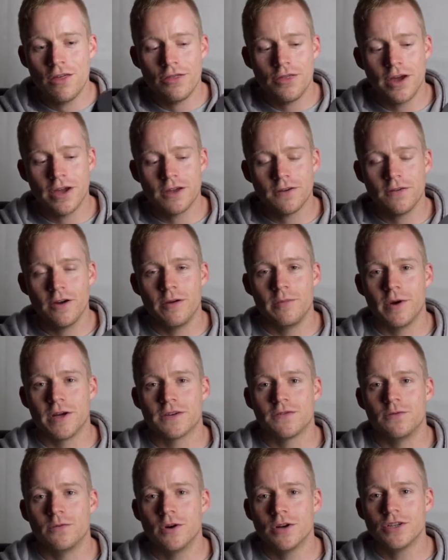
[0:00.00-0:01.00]
Thank you very
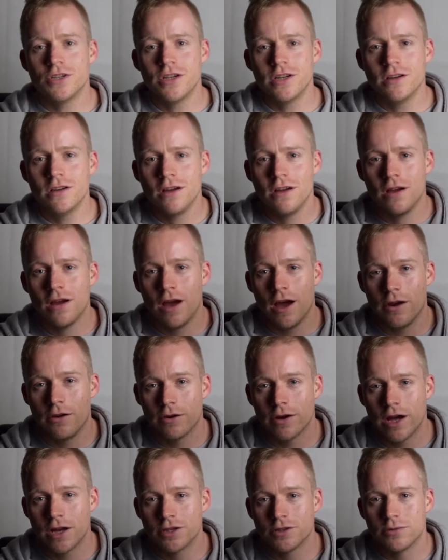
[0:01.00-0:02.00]
much for watching, and
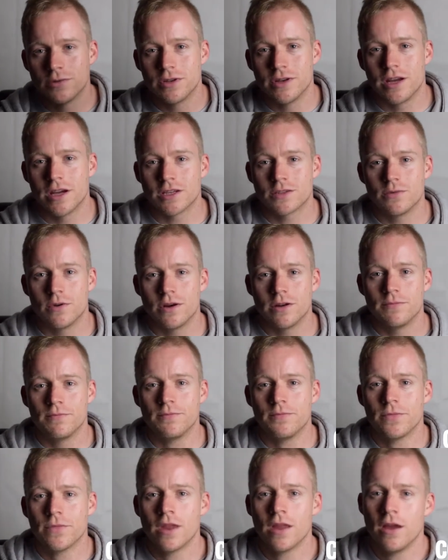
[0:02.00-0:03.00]
I'll catch you in the next one.
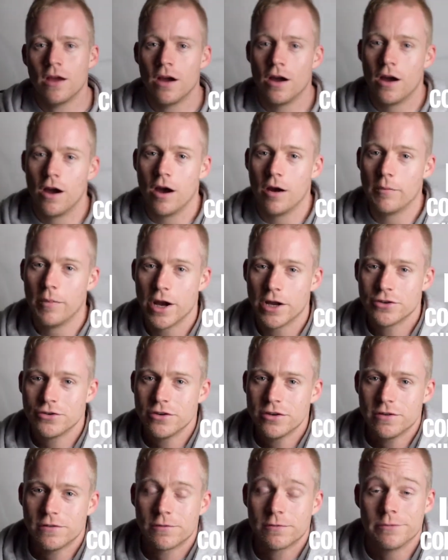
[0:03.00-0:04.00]
I'm
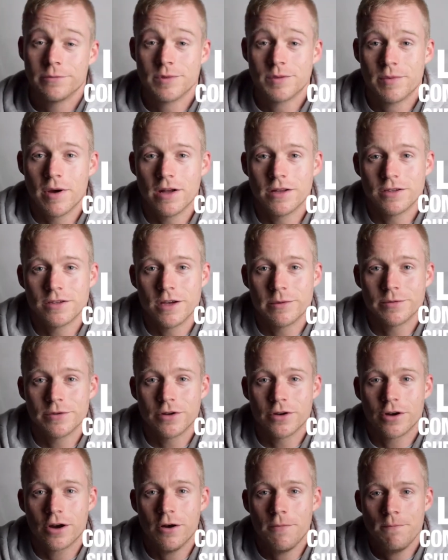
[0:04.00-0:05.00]
Patrick from
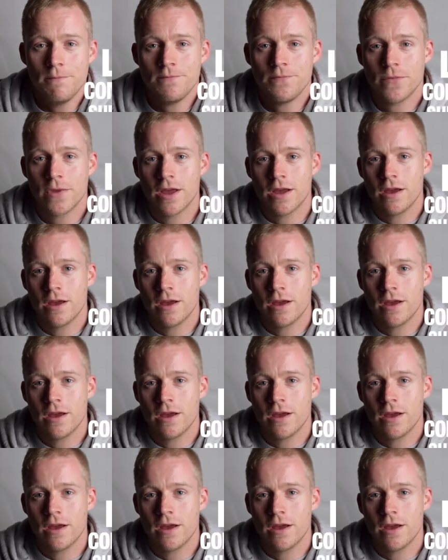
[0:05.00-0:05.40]
Spartansuppz.com,